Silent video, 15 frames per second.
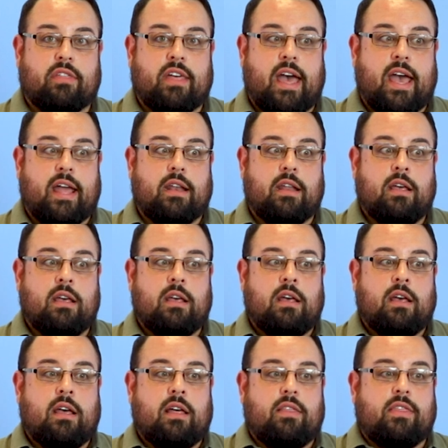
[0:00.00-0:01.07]
that
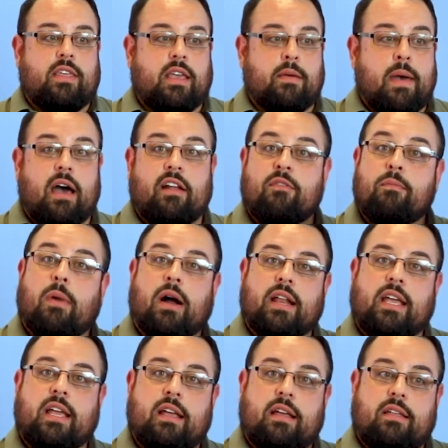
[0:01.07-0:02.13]
the amount of
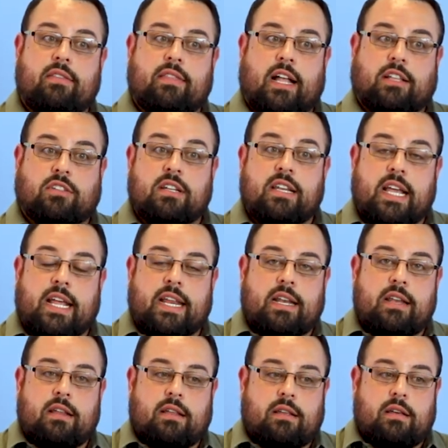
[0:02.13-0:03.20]
money that's
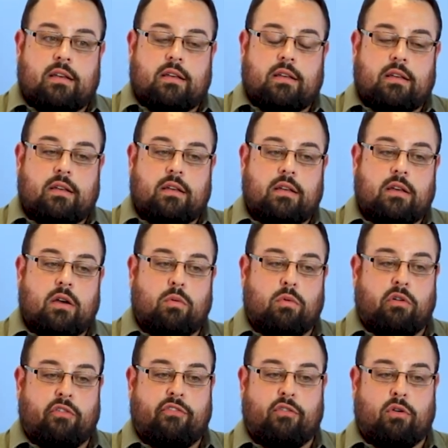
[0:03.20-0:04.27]
needed
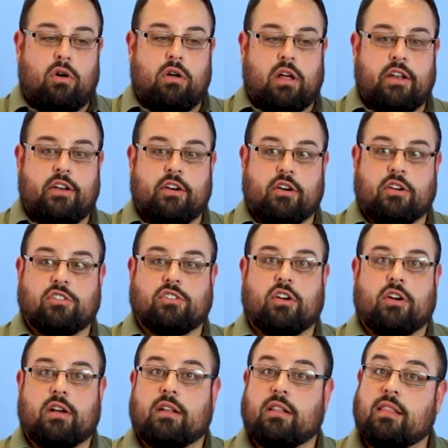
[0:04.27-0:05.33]
will fall under a
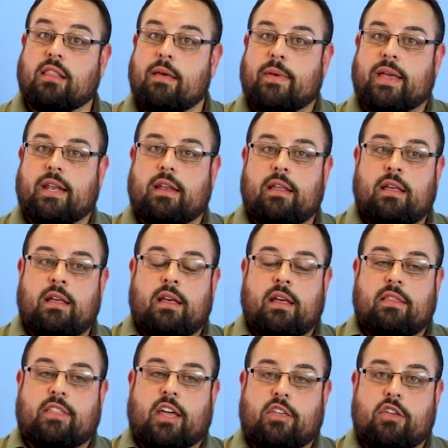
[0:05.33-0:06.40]
certain limit
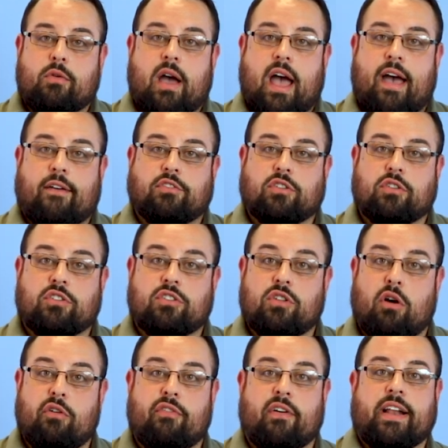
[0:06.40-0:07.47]
that you have, so there's
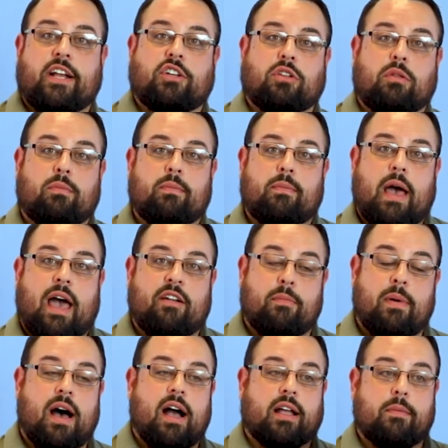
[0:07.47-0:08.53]
no financial
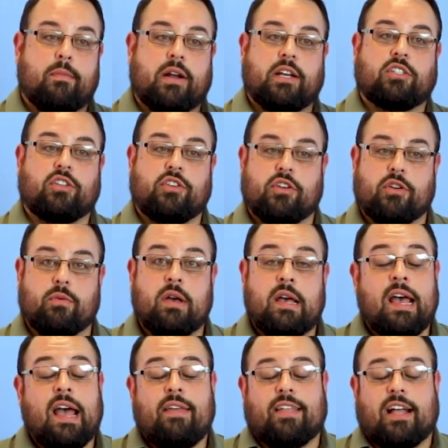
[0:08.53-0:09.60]
out-of-pocket monies to you.
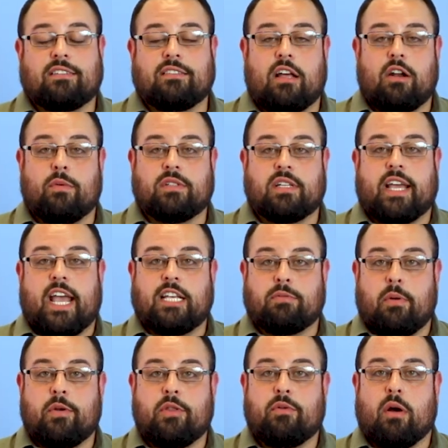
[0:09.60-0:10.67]
That's not always the case,
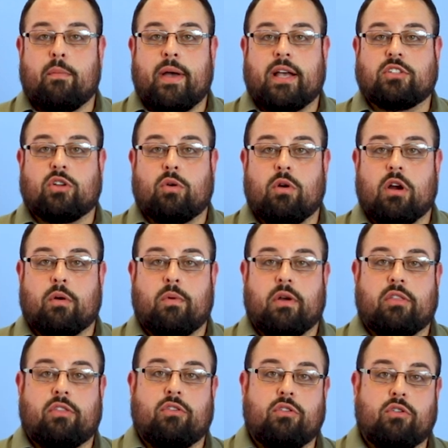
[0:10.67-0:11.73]
but we do our best to work
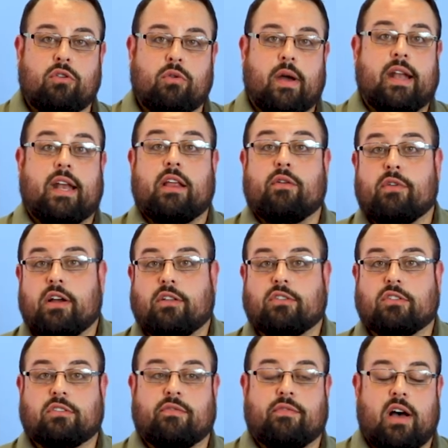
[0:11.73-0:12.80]
with you and any
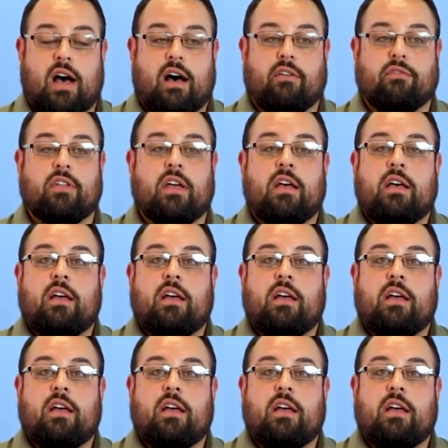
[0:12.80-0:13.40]
realtors involved